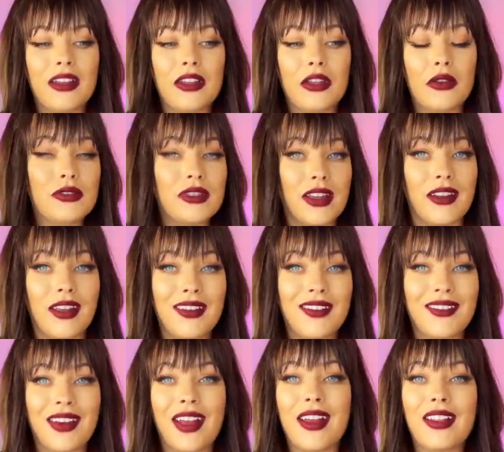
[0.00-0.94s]
you
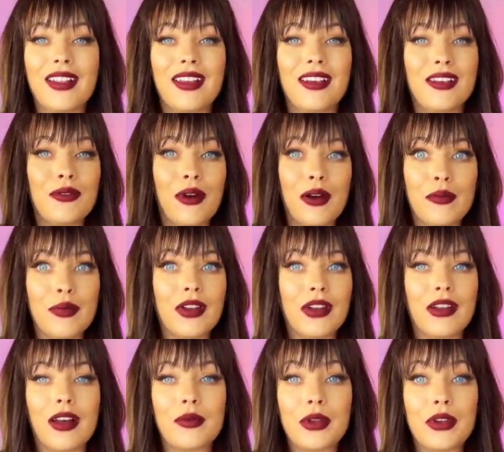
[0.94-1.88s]
didn't, right? Like you open
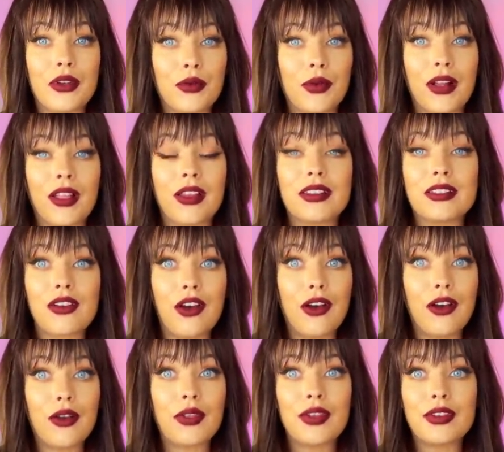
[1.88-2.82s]
it up and you realize,
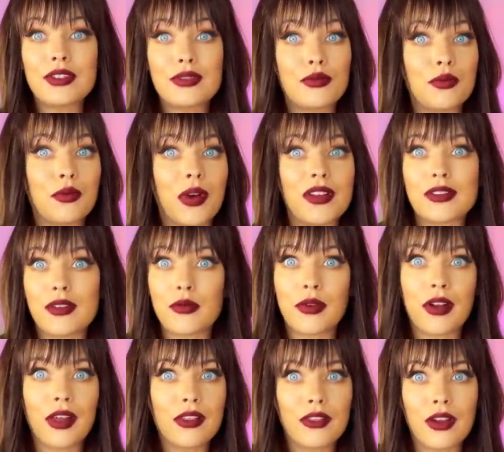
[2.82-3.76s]
oh, this wasn't
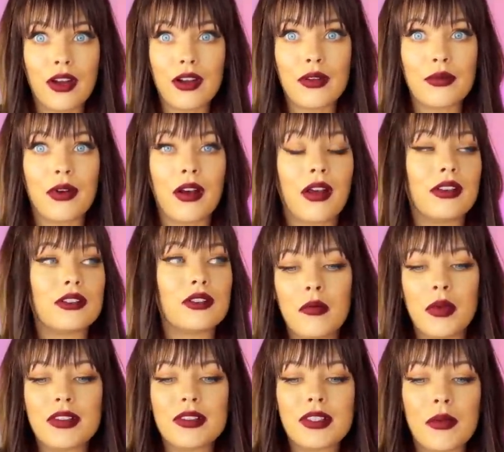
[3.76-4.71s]
what I thought it was.
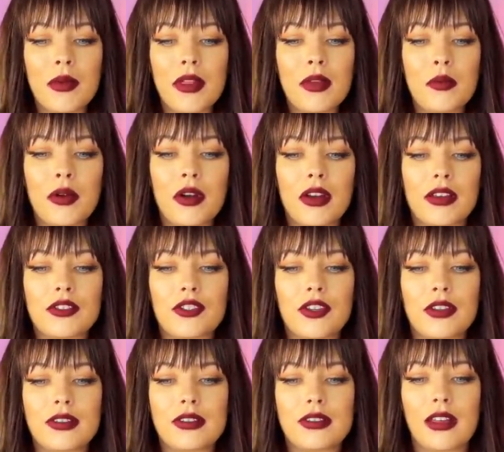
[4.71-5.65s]
But some of the
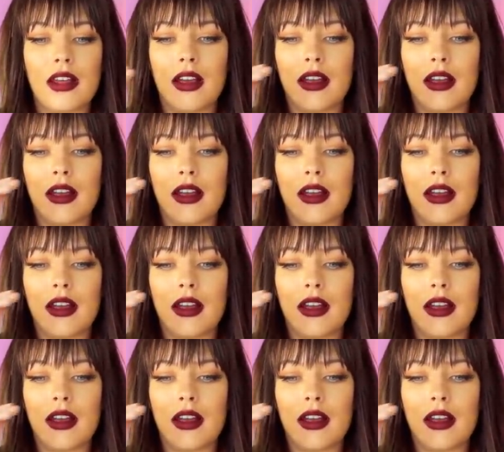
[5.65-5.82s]
predictions that I